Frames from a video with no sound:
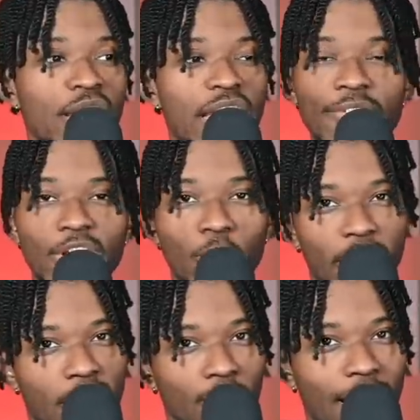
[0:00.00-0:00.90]
Even though
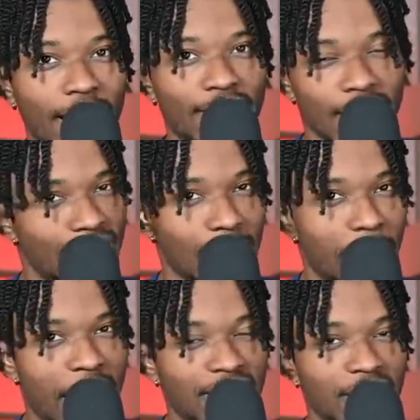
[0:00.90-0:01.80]
he don't like to get to the
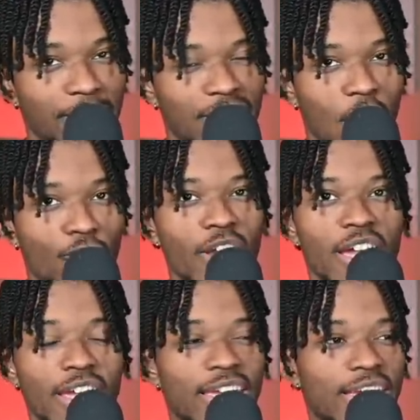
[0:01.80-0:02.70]
basket himself,
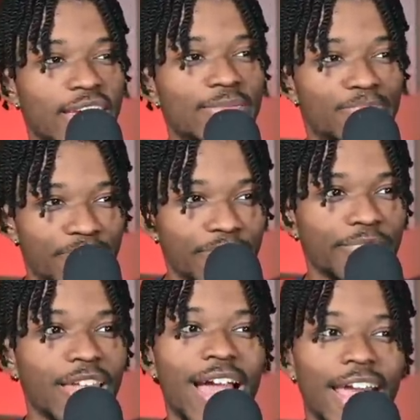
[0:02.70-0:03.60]
he he
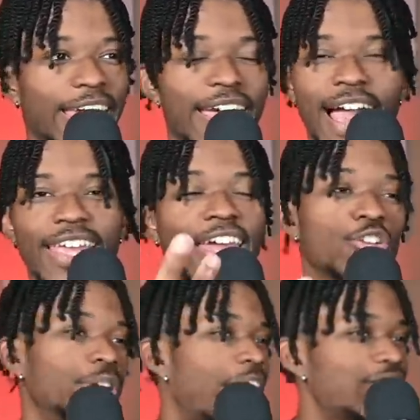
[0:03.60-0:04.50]
I can't I can't
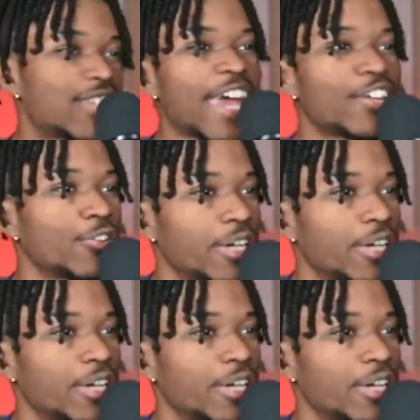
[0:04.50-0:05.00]
agree. I just can't agree.